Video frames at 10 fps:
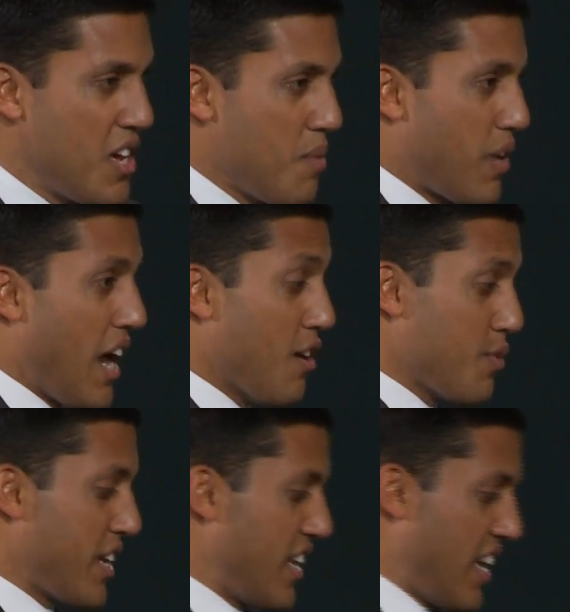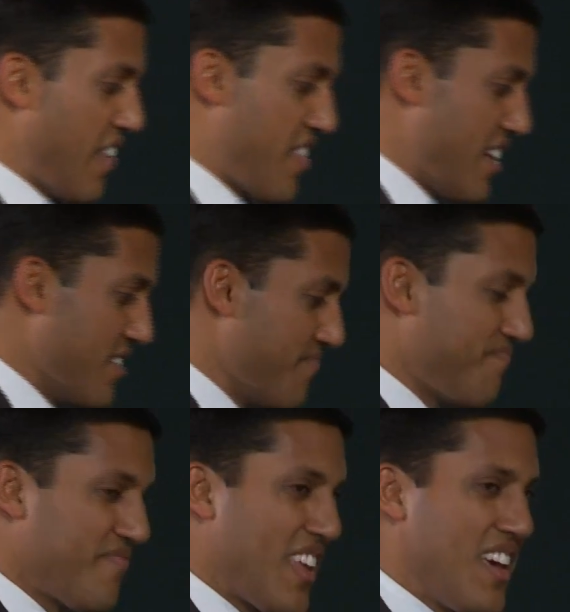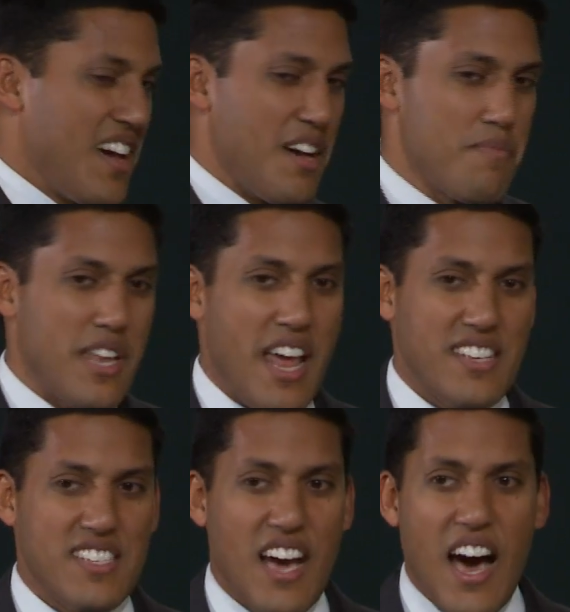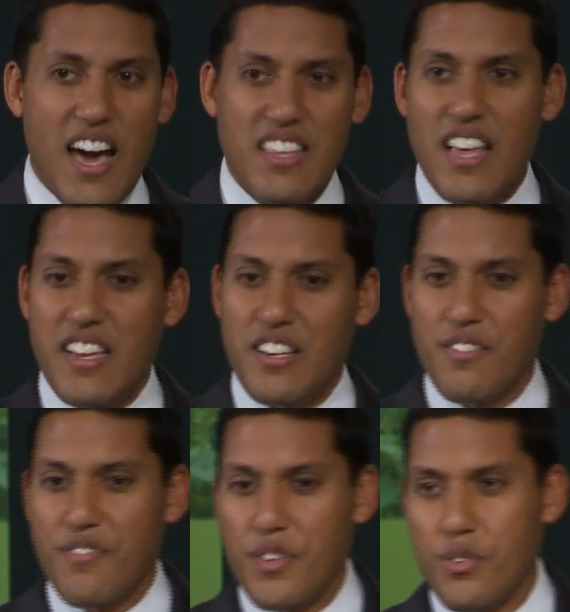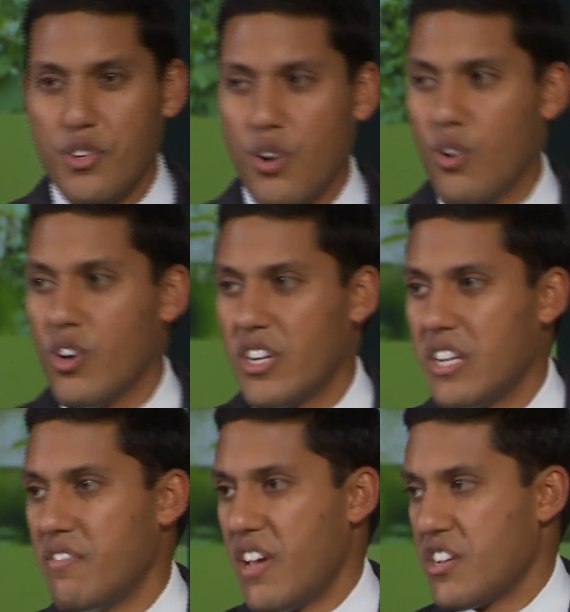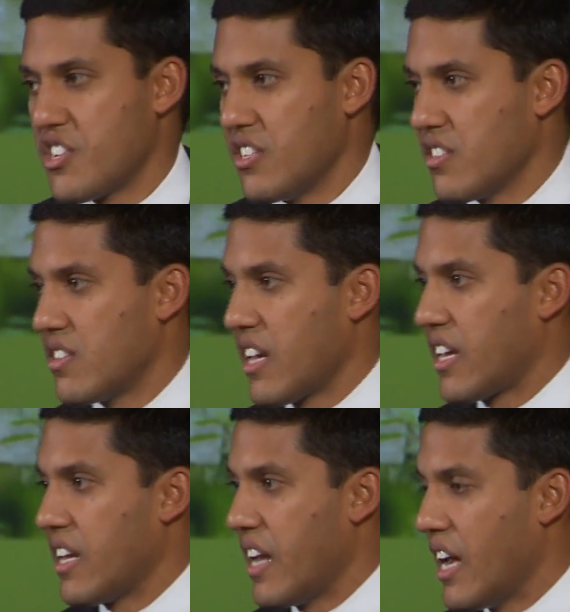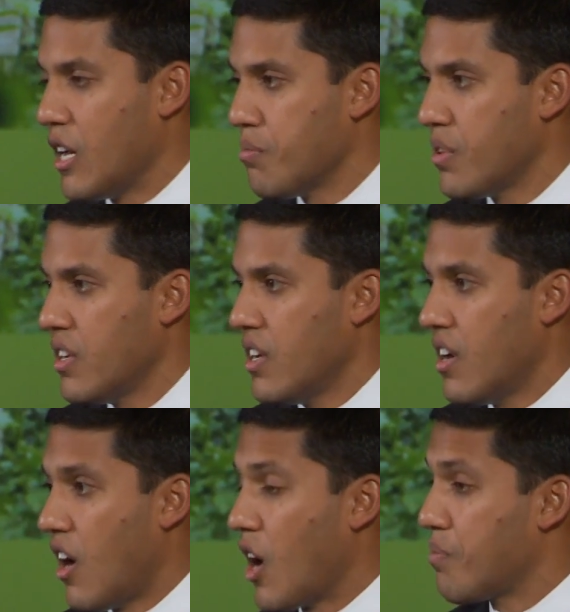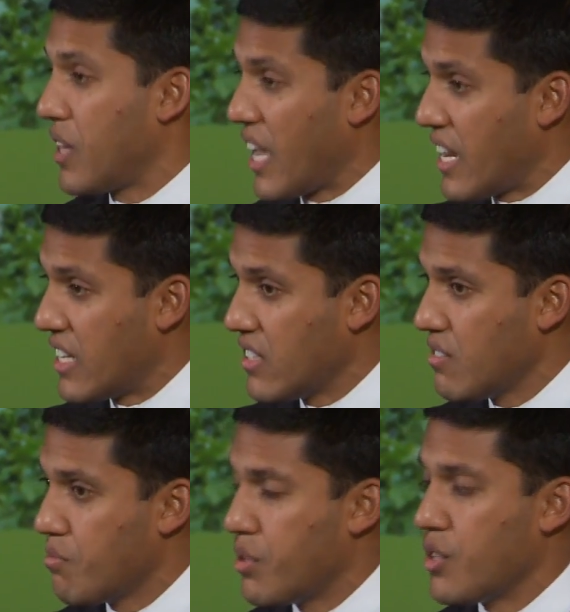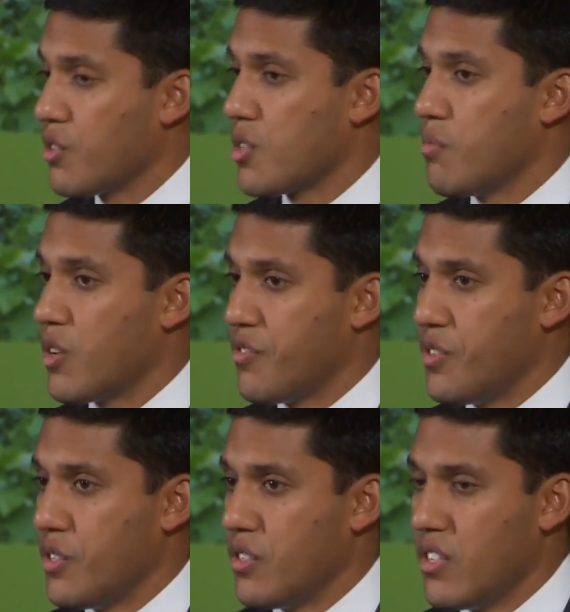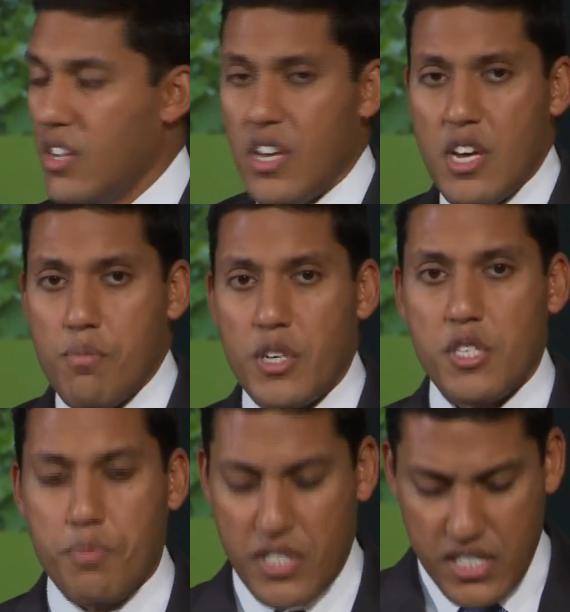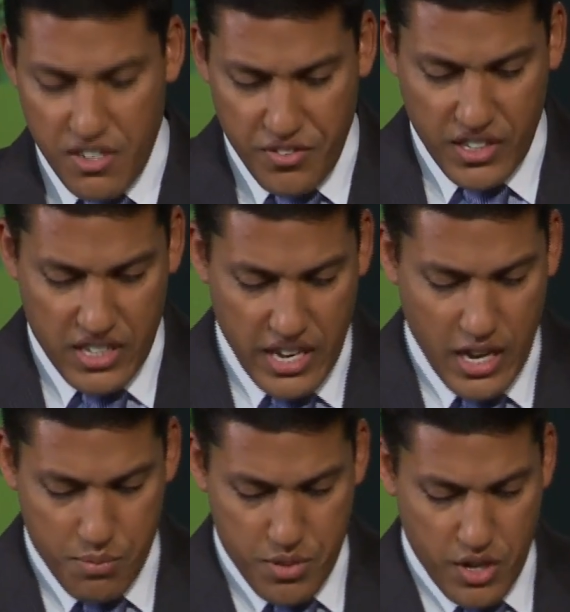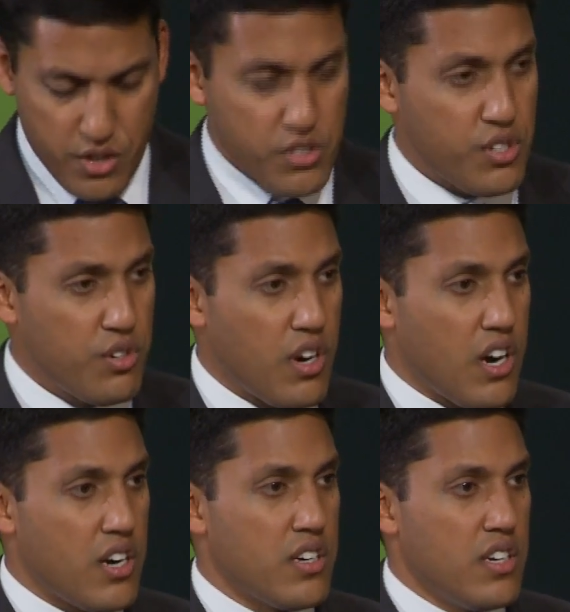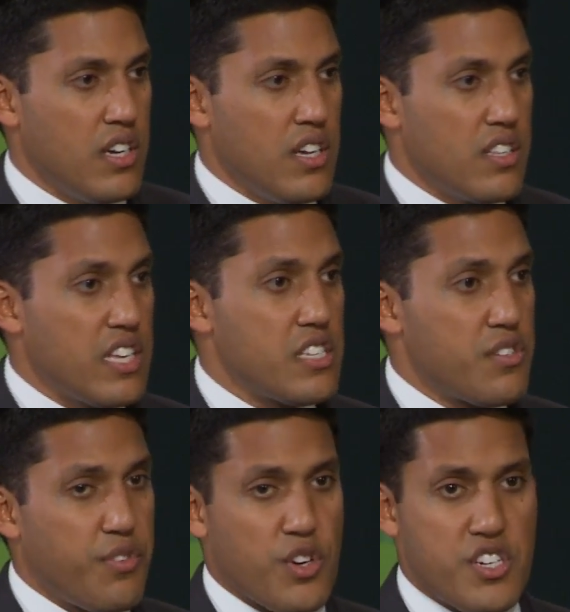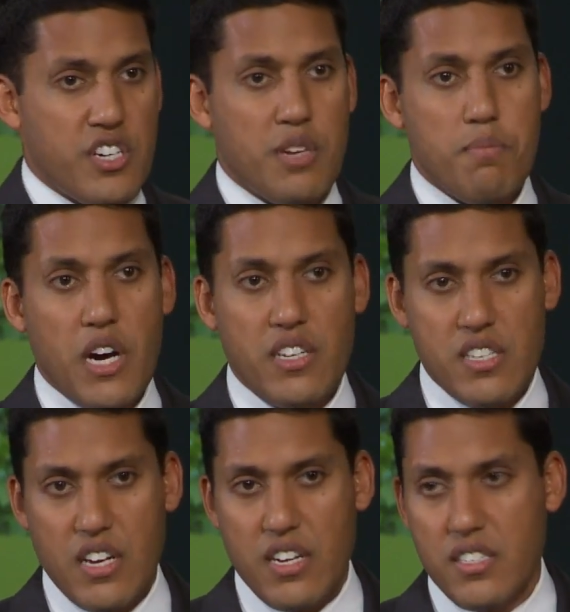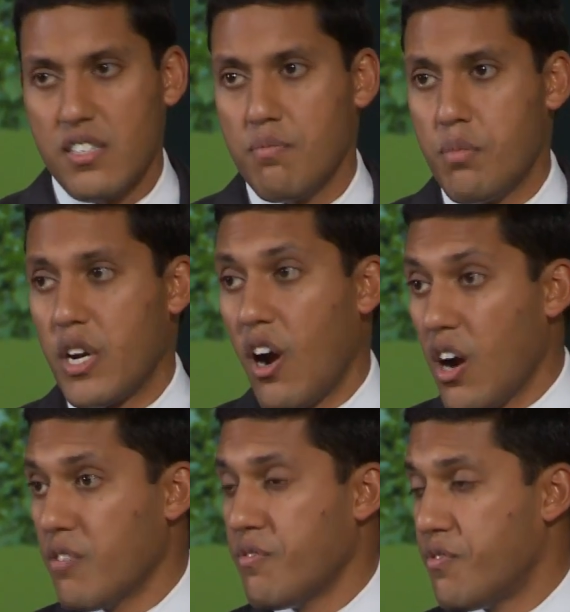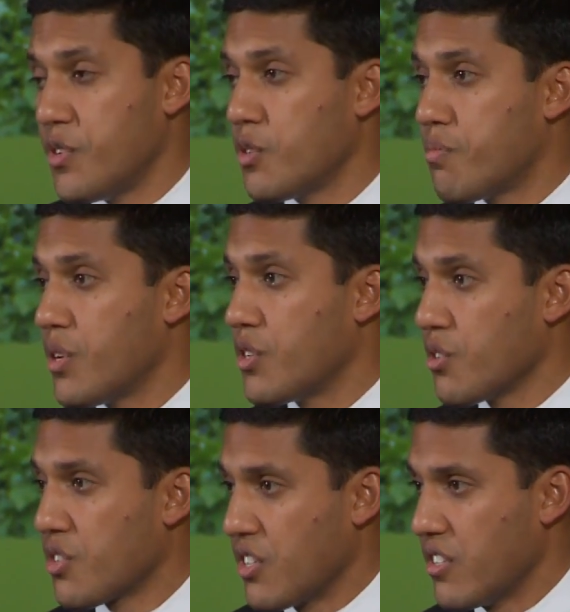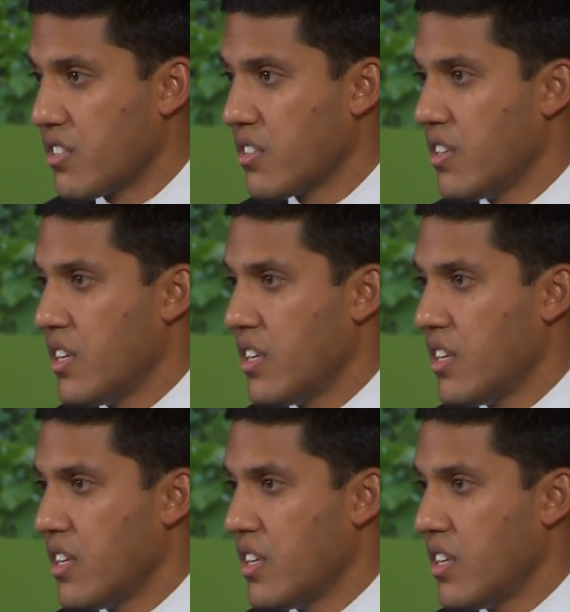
But how are we going to get there? I've been asked to highlight a few core innovations that can help our planet produce more food, but specifically help those who are least fortunate amongst us, but are food producers,